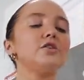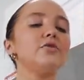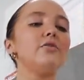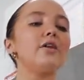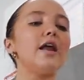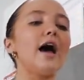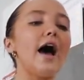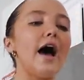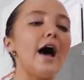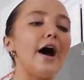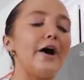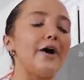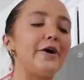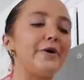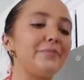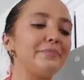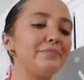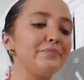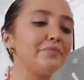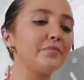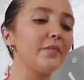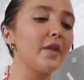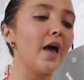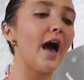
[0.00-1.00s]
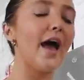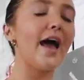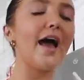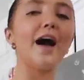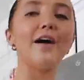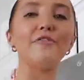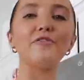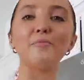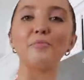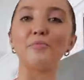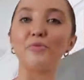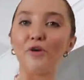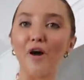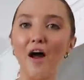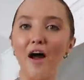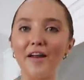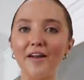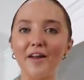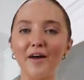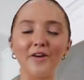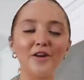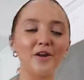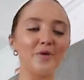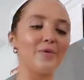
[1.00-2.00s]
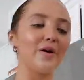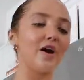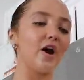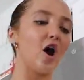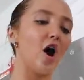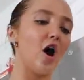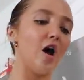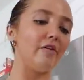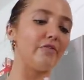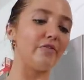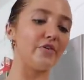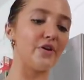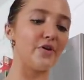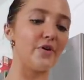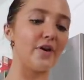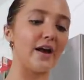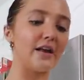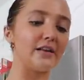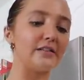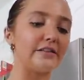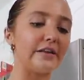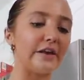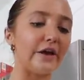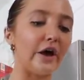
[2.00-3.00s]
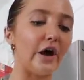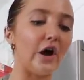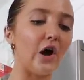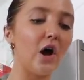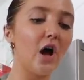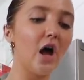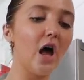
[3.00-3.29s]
So now I have a bra and underwear haul for you guys today.